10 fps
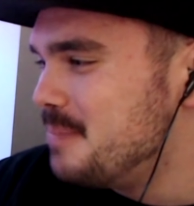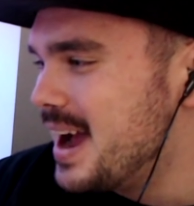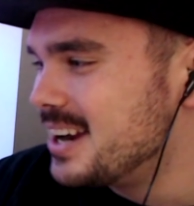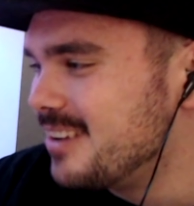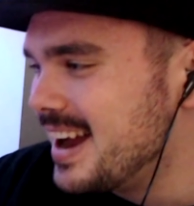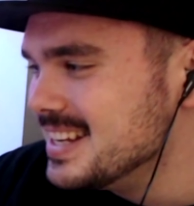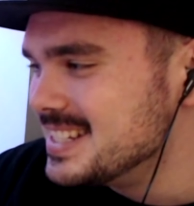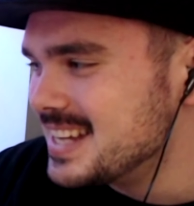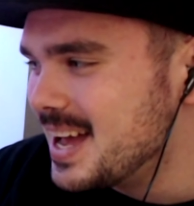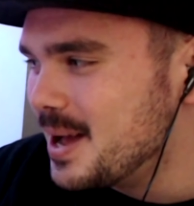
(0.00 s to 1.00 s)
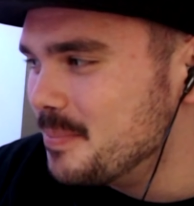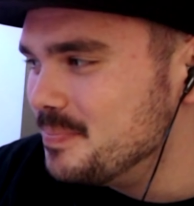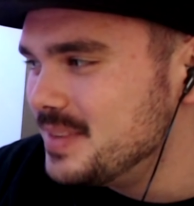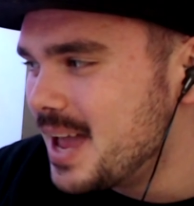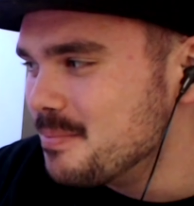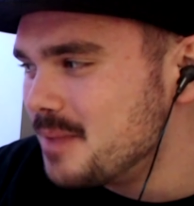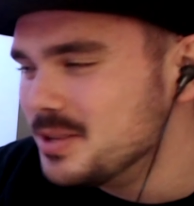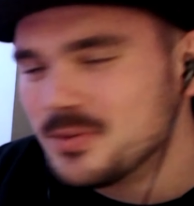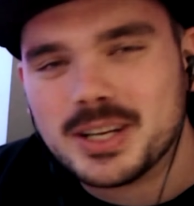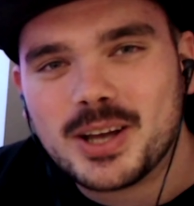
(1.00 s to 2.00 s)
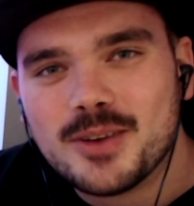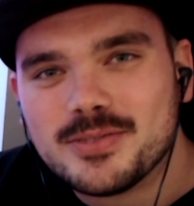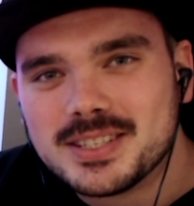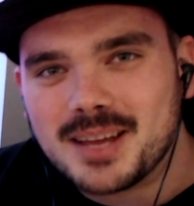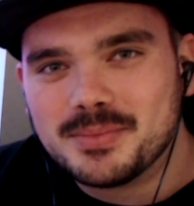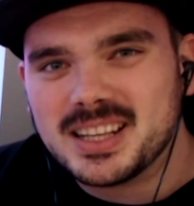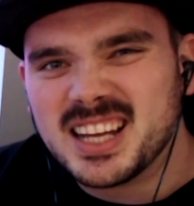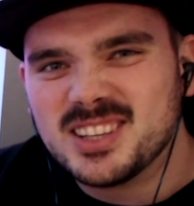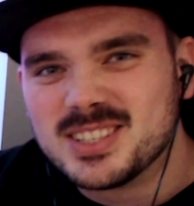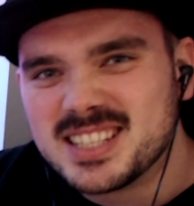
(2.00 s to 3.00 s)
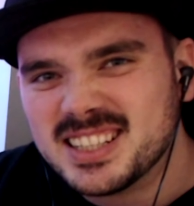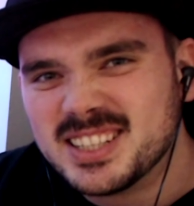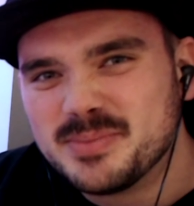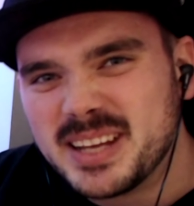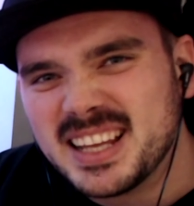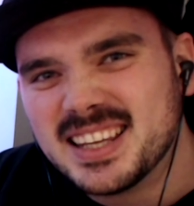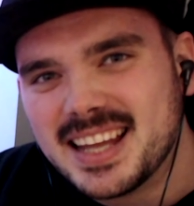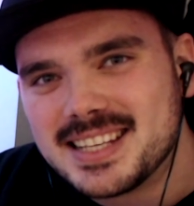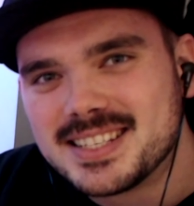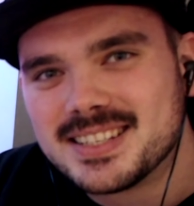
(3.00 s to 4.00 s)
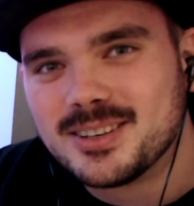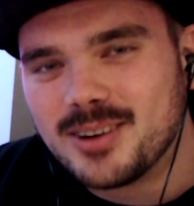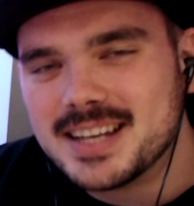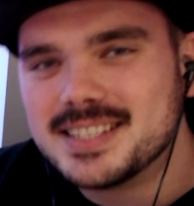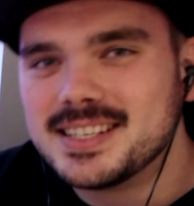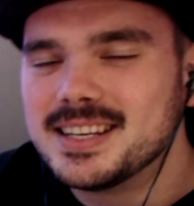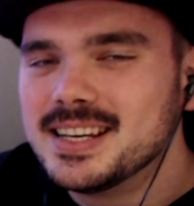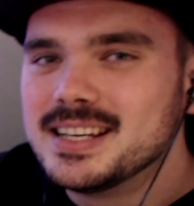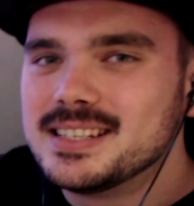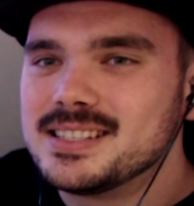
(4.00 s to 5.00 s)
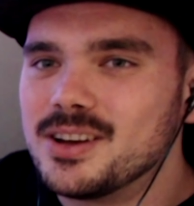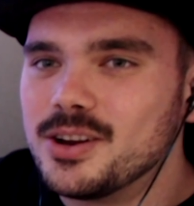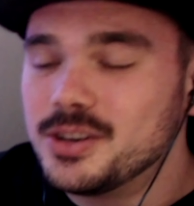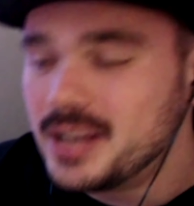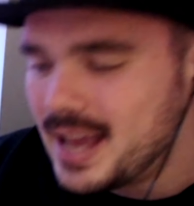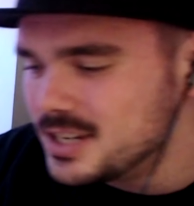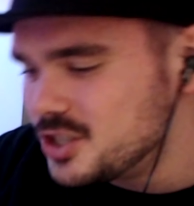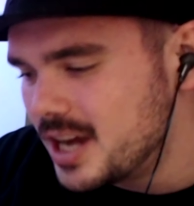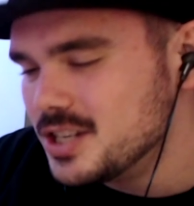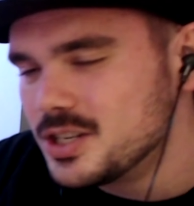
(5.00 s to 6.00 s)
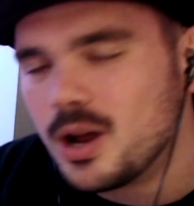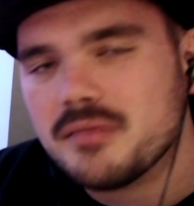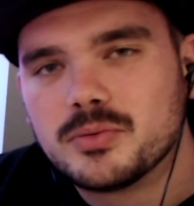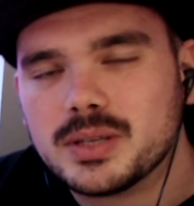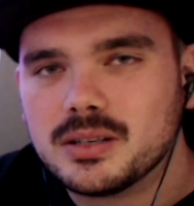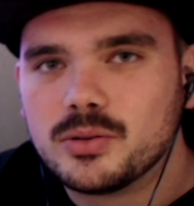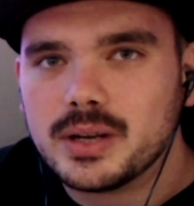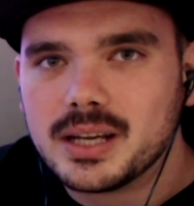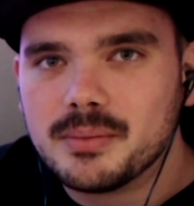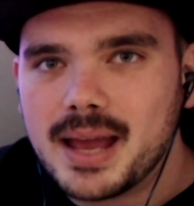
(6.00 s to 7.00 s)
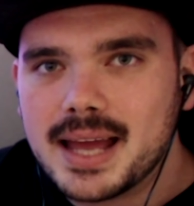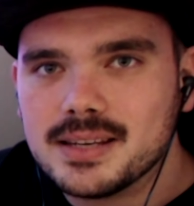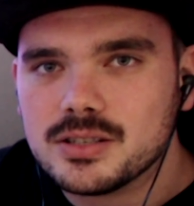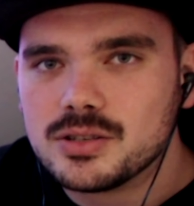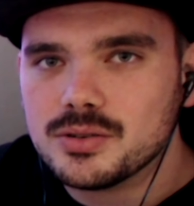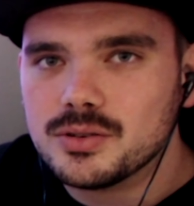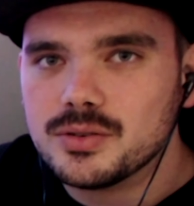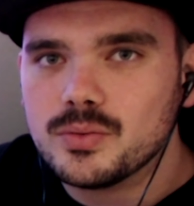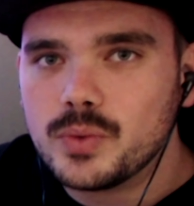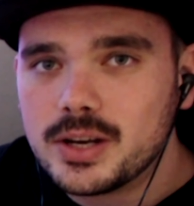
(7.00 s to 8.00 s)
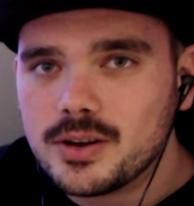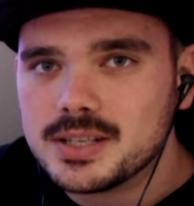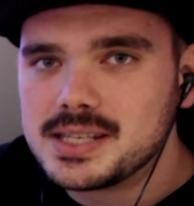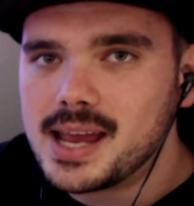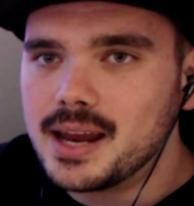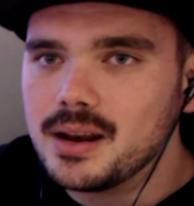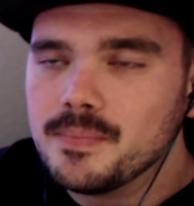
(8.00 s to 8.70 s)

background. Um, yeah, maybe you want to go for something that looks a little bit less crazy. So you can change it over with a quick command to Windows 10,